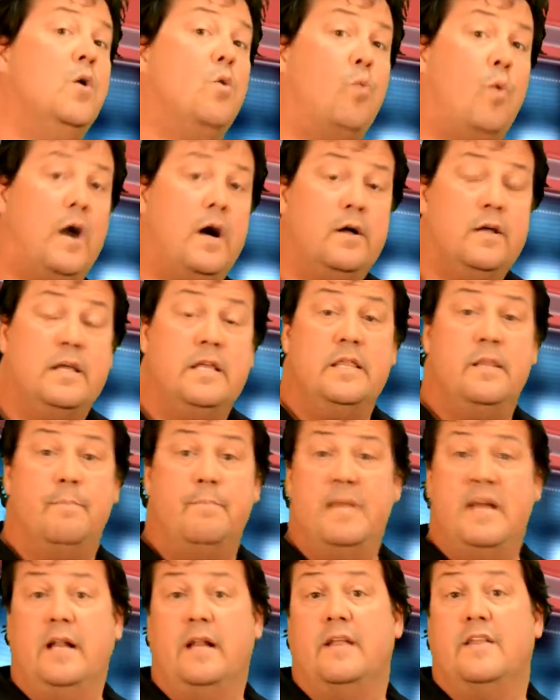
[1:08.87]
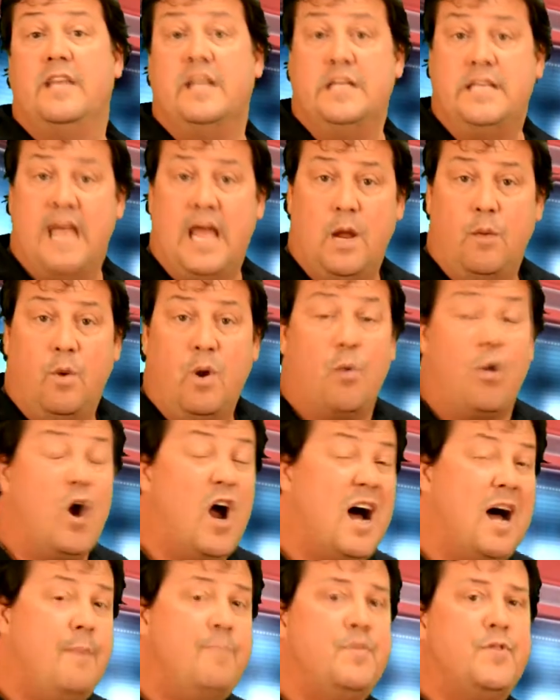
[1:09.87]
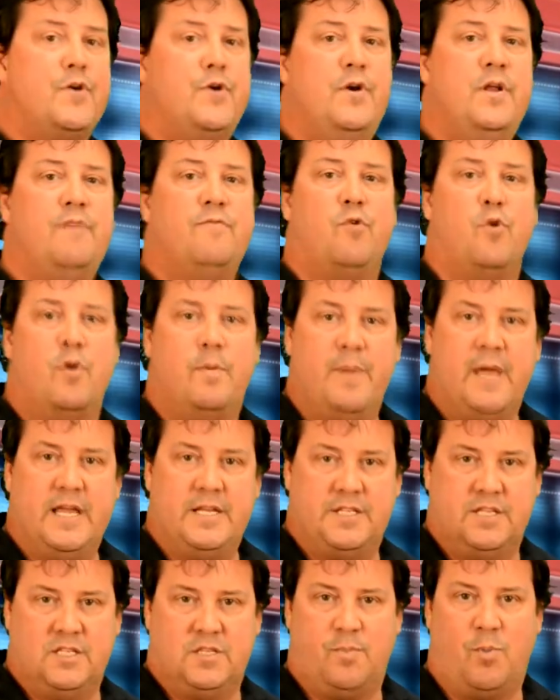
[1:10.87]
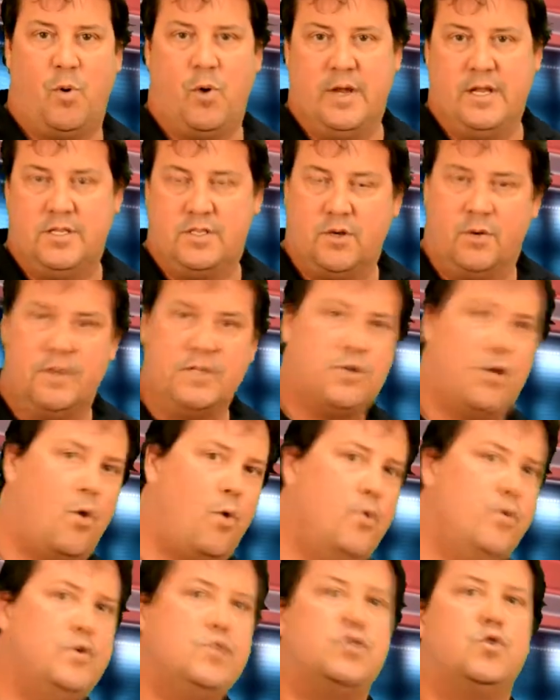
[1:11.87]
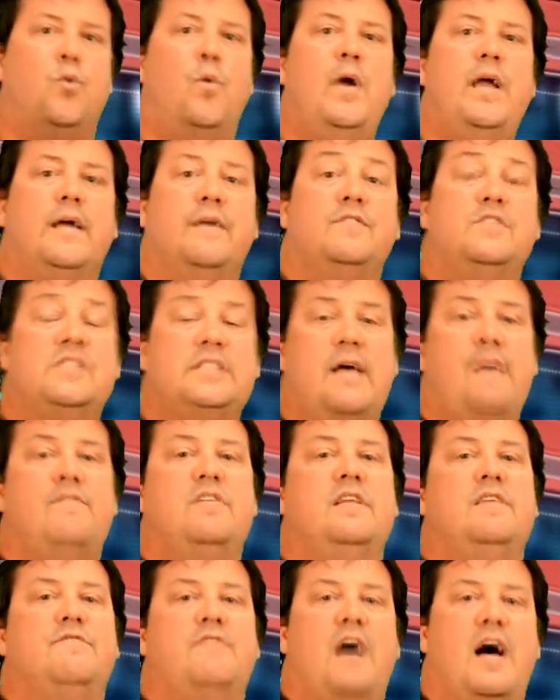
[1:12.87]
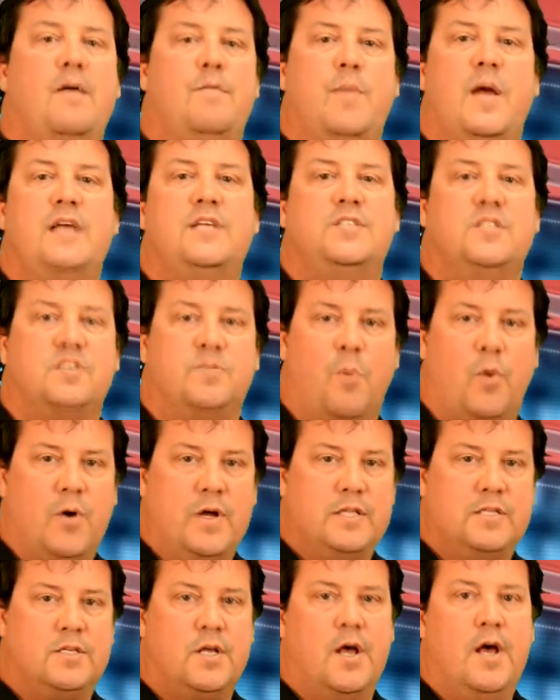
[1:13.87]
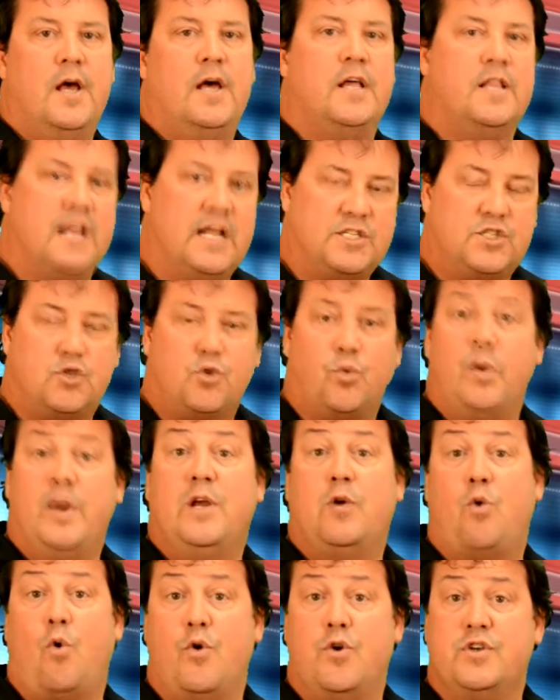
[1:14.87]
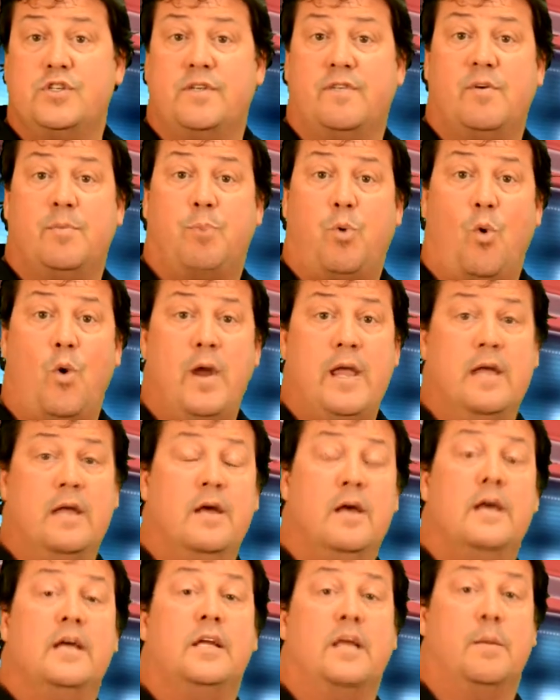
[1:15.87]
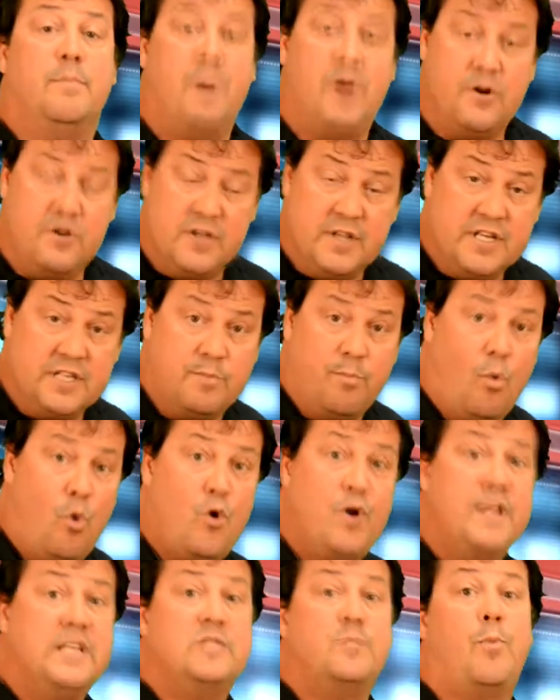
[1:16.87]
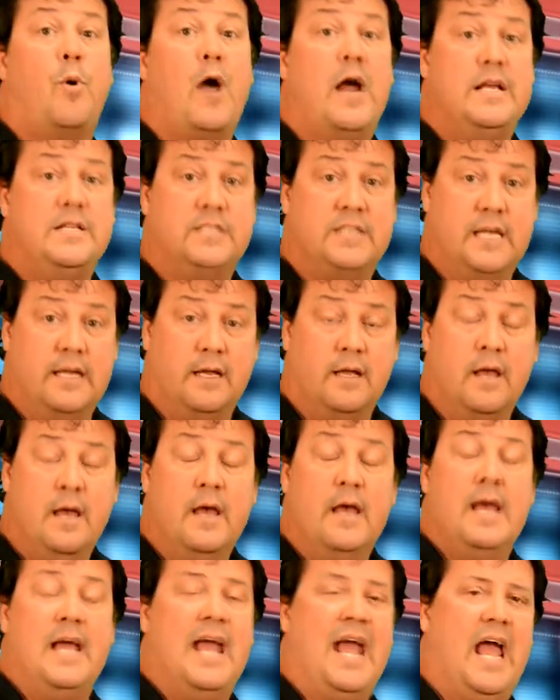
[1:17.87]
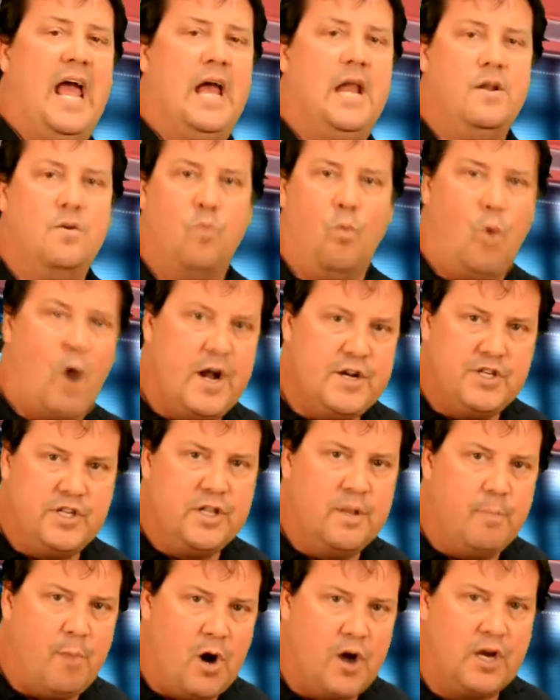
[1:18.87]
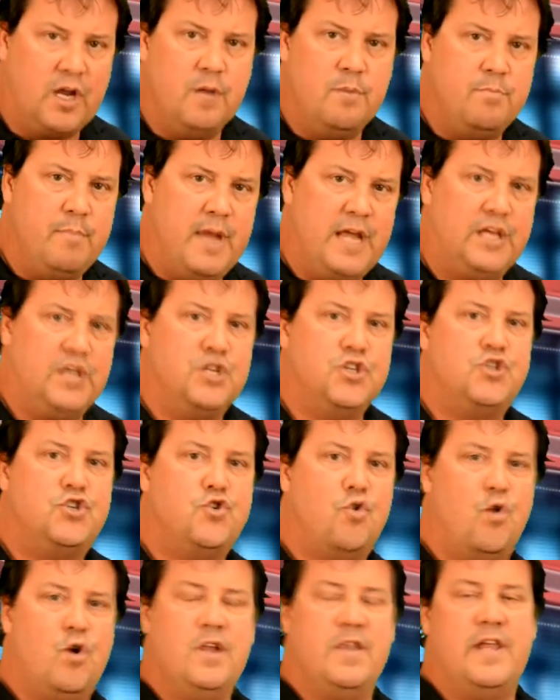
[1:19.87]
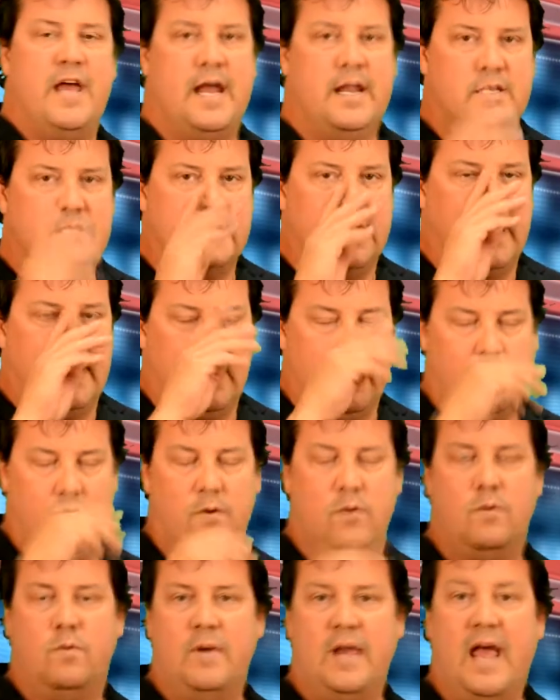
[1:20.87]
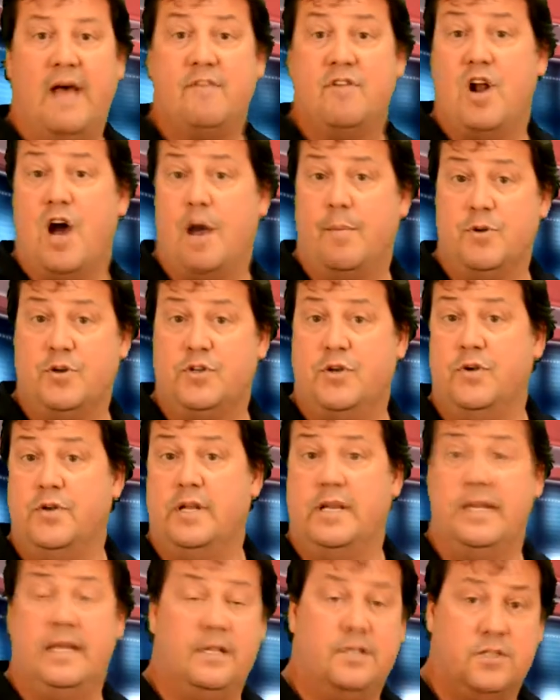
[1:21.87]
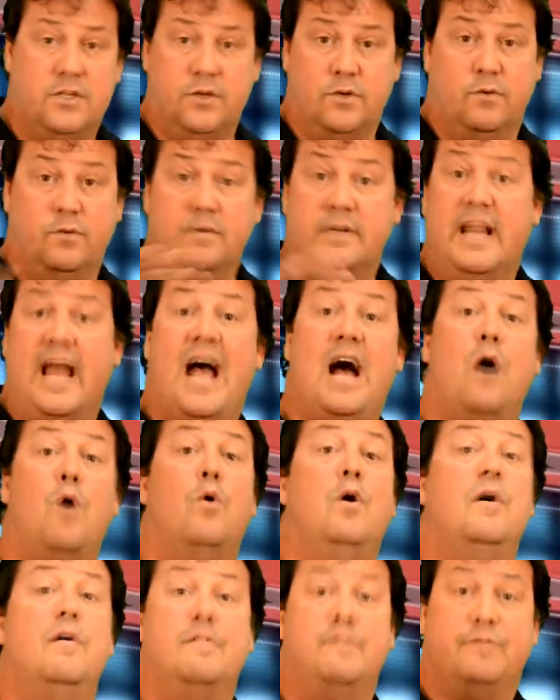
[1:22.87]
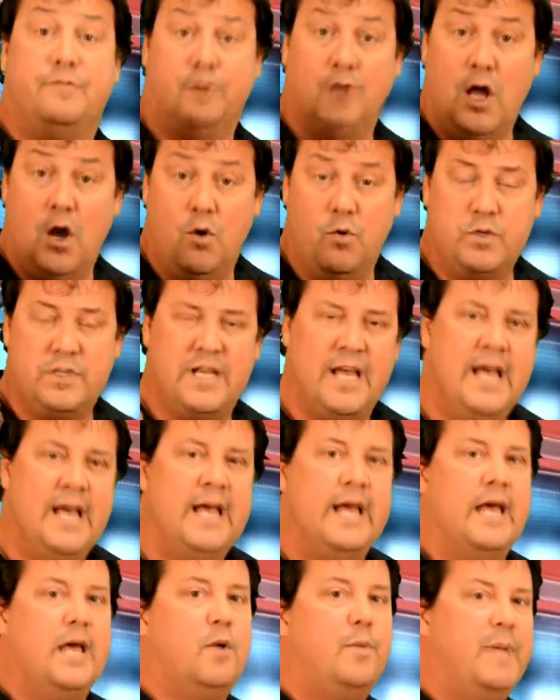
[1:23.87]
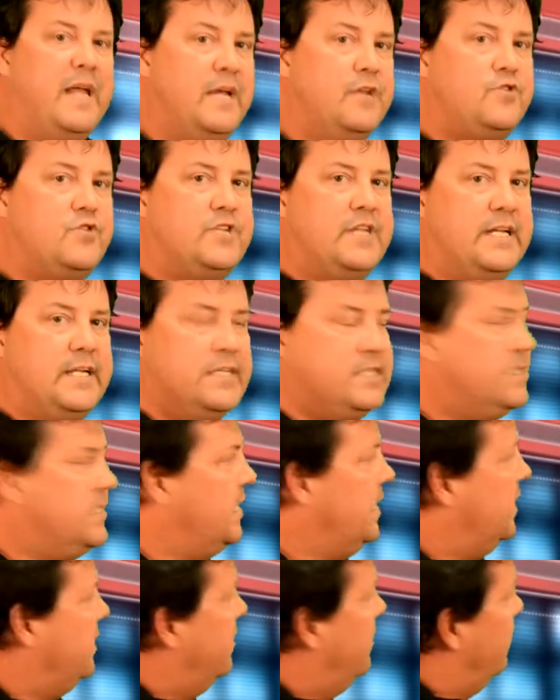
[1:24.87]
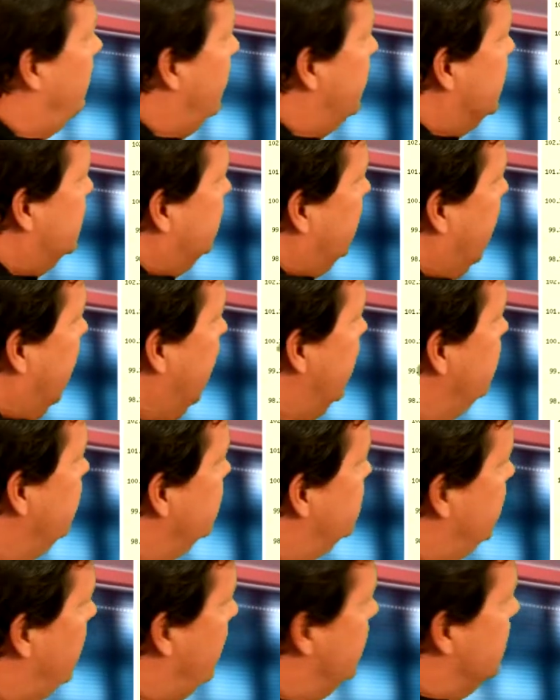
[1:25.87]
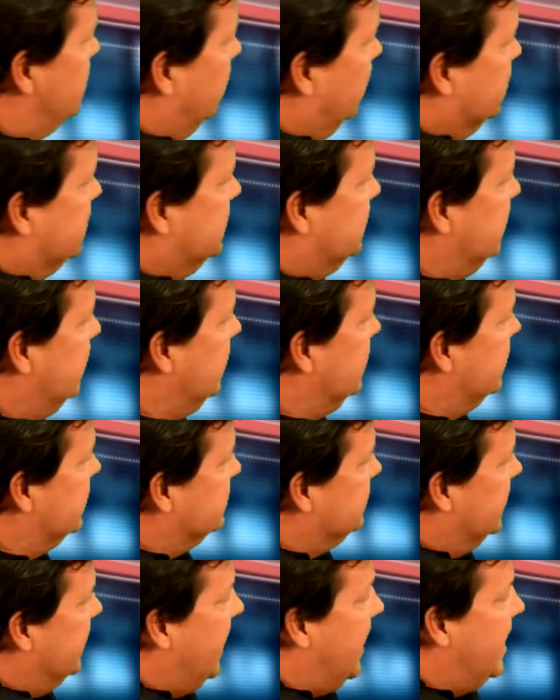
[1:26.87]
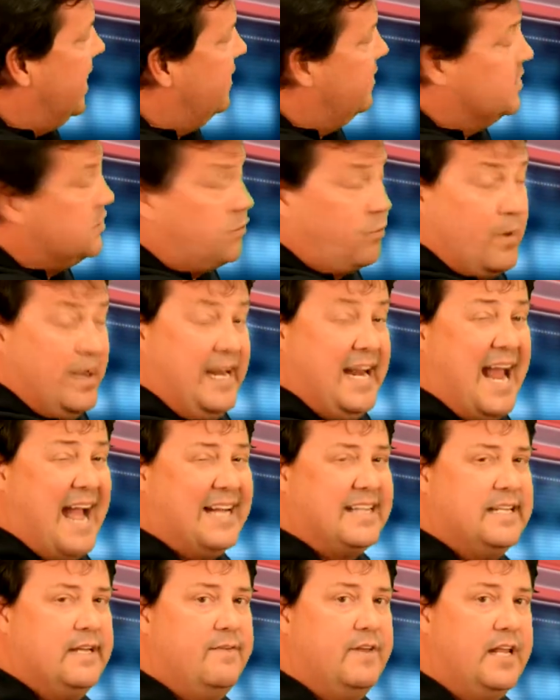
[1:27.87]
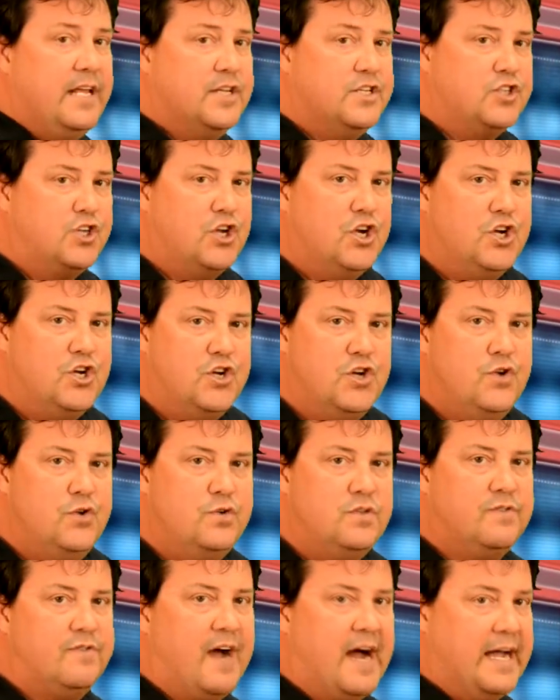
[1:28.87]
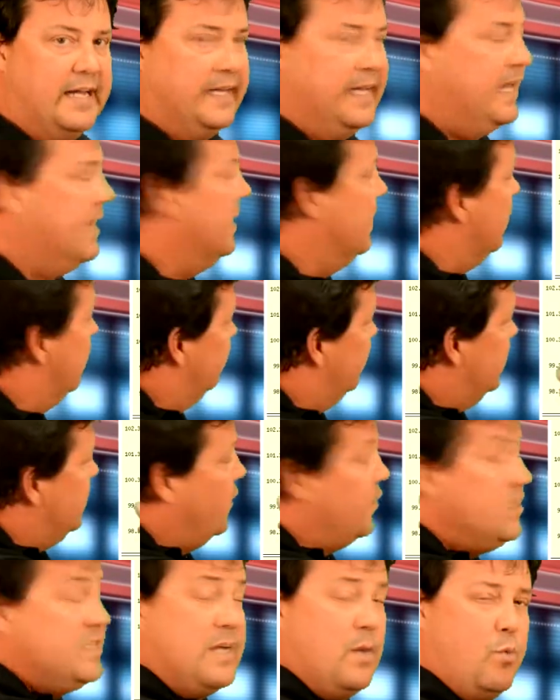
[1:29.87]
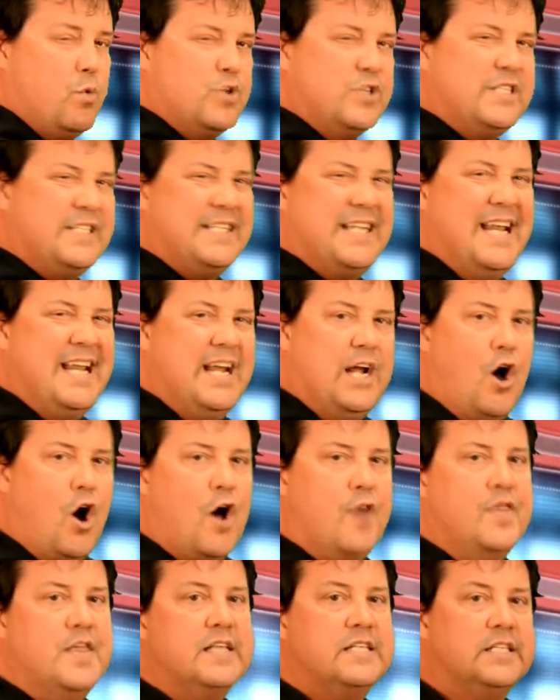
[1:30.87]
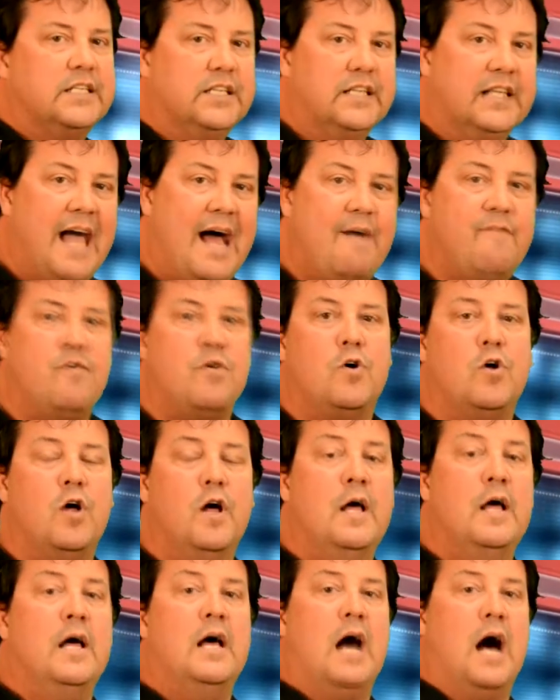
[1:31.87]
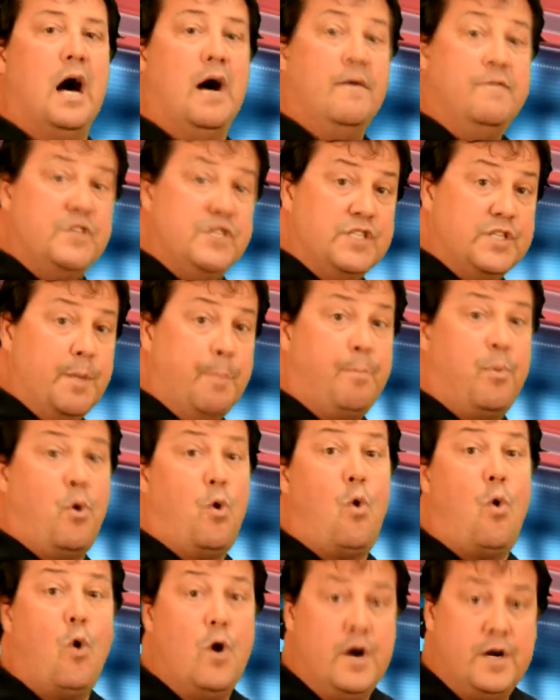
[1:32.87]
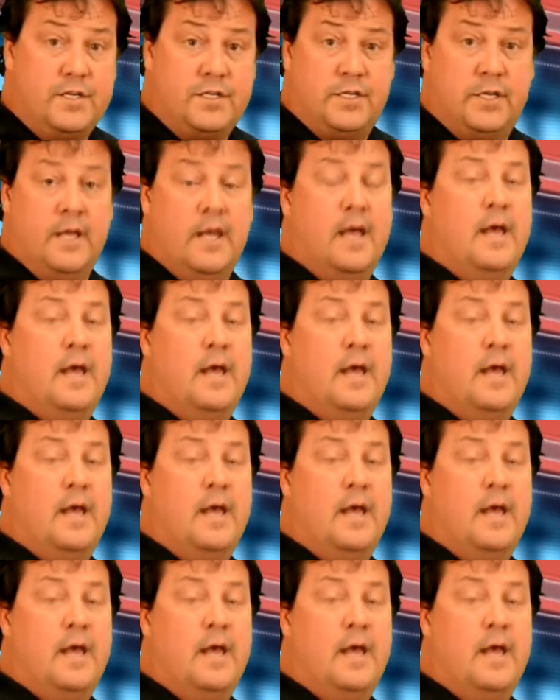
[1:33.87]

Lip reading: Well, in the middle of the day, we were up 34 basis points, so a total swing of 75 basis points. That's 3/4 of a point compared to this morning's pricing, and watching the market and making sure that we have an opportunity to now float. It'll be interesting to see, on this candle chart, you can see that today this green activity is good news finally. But notice that we're sitting on this level of support.